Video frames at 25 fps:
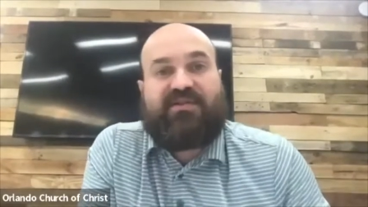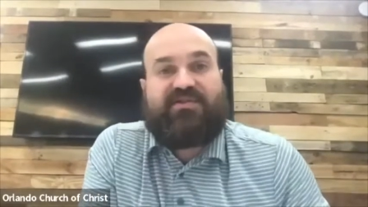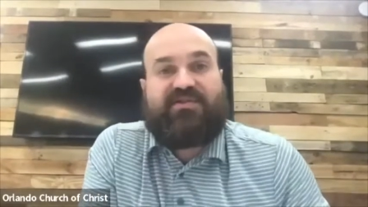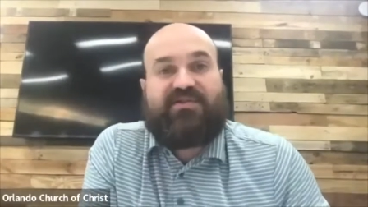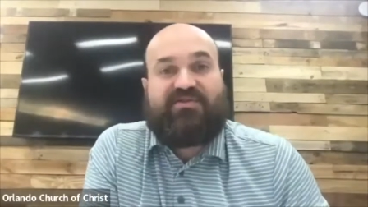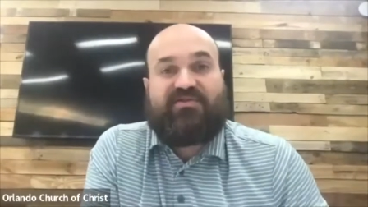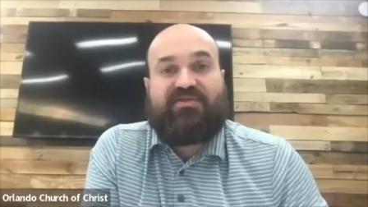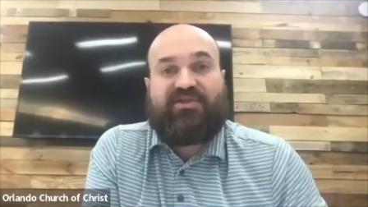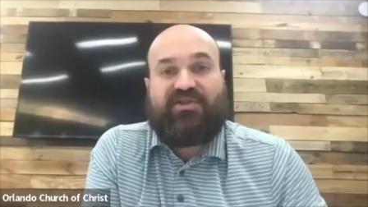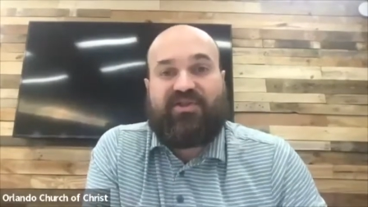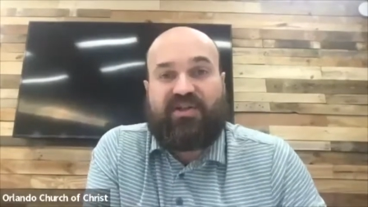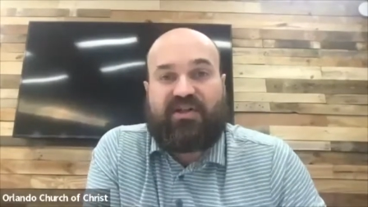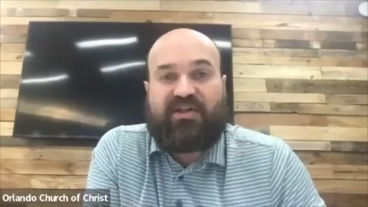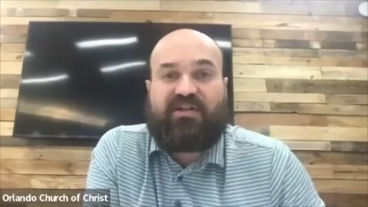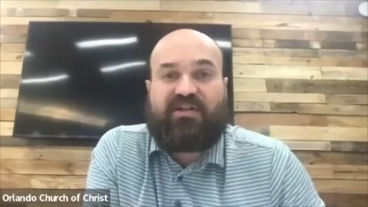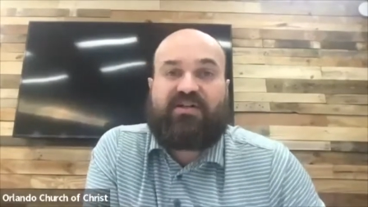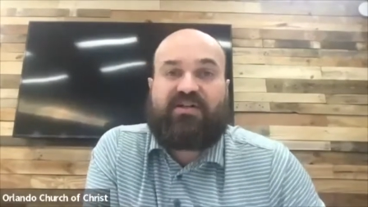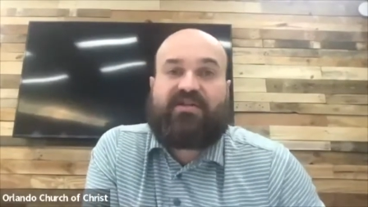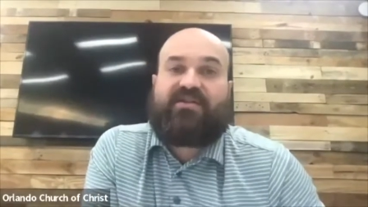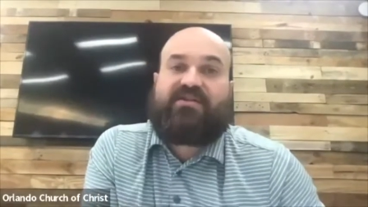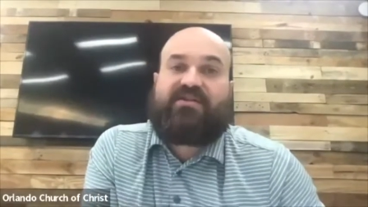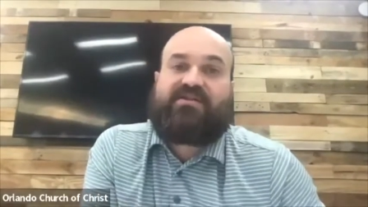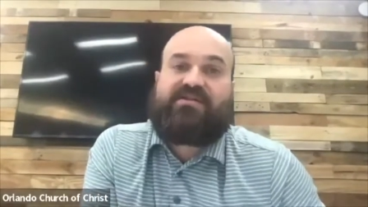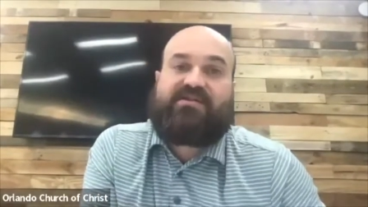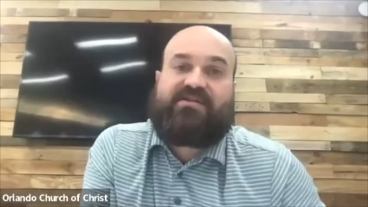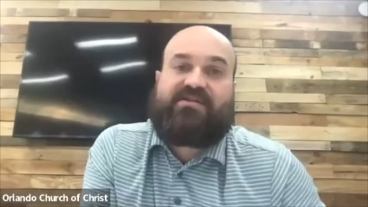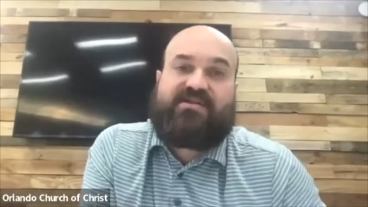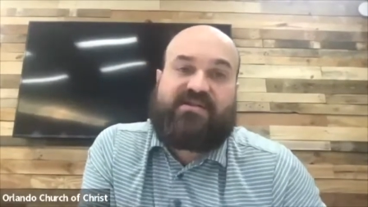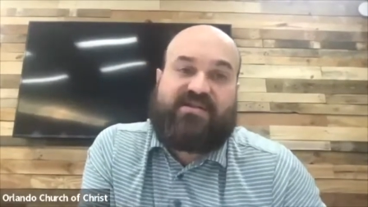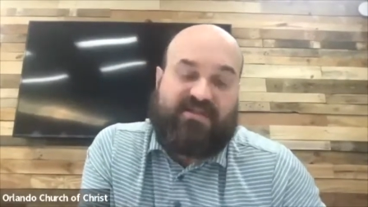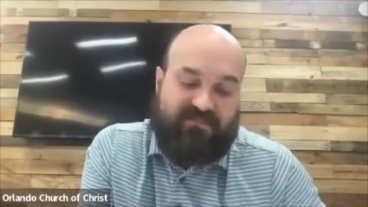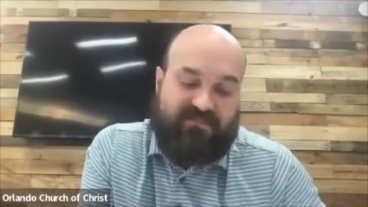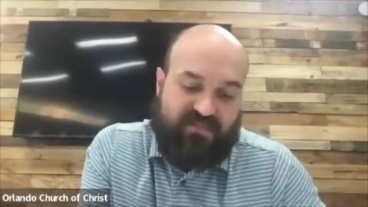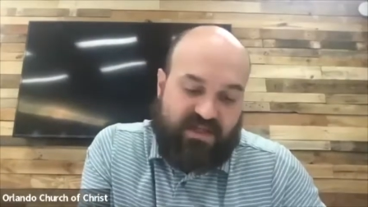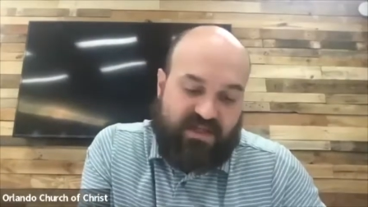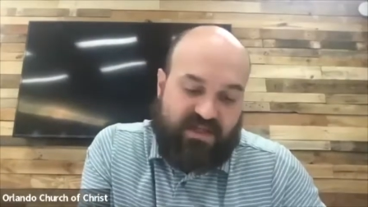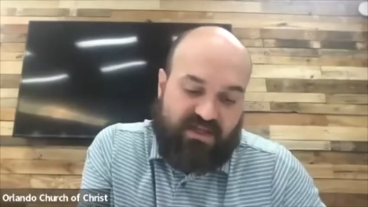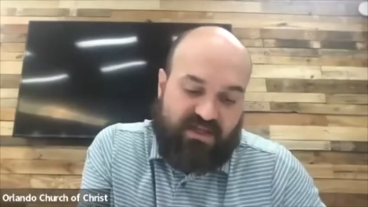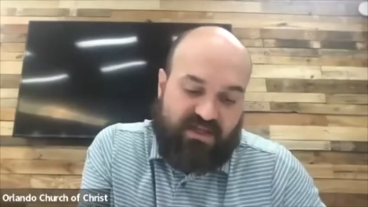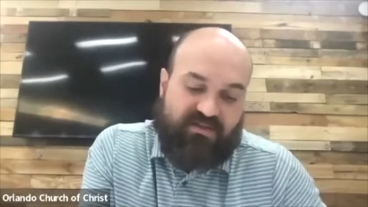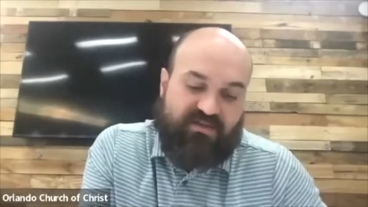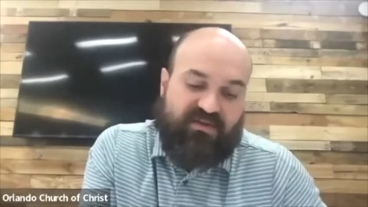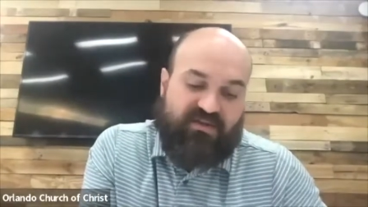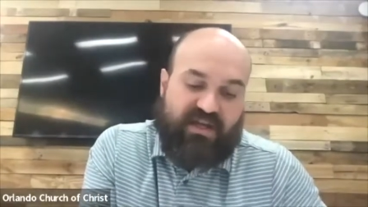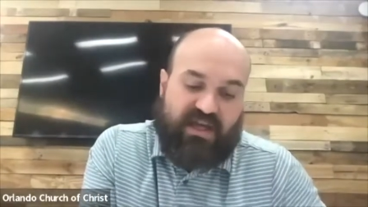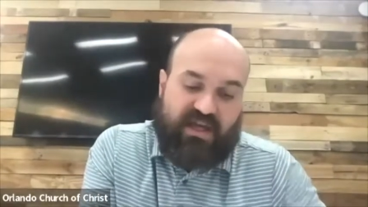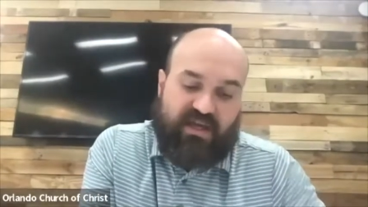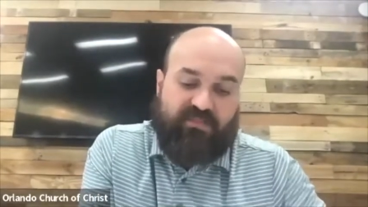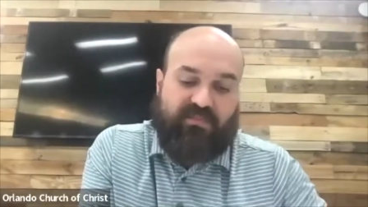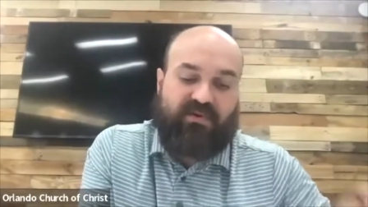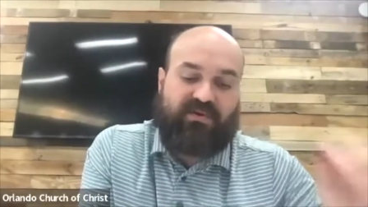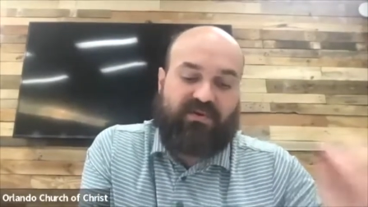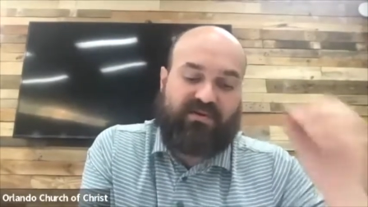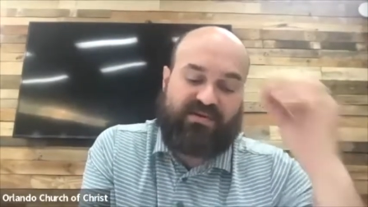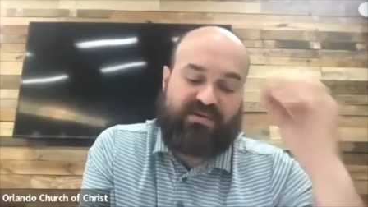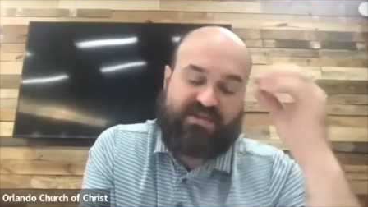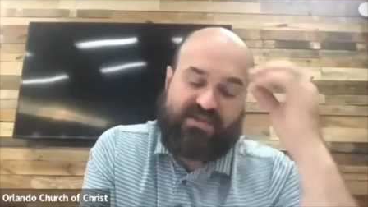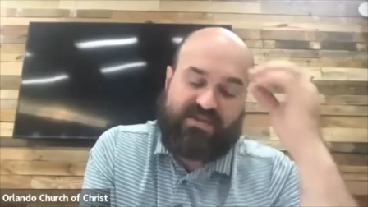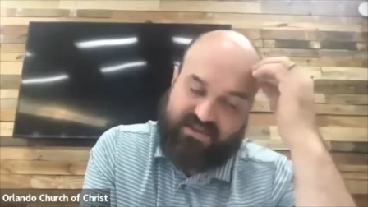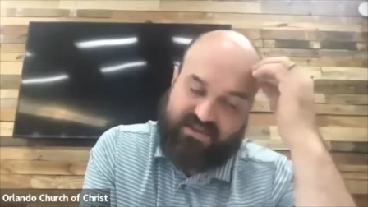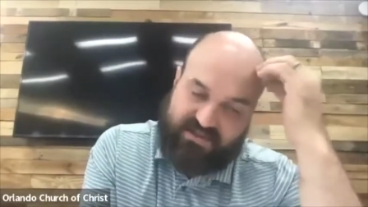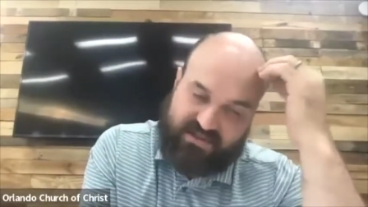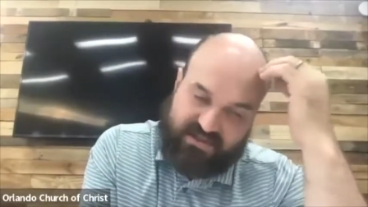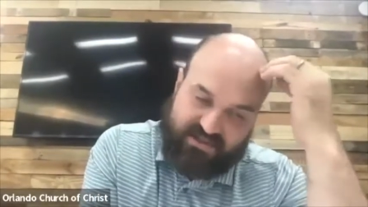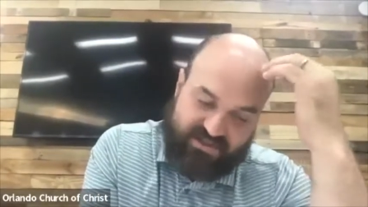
Did you look to meet your neighbors?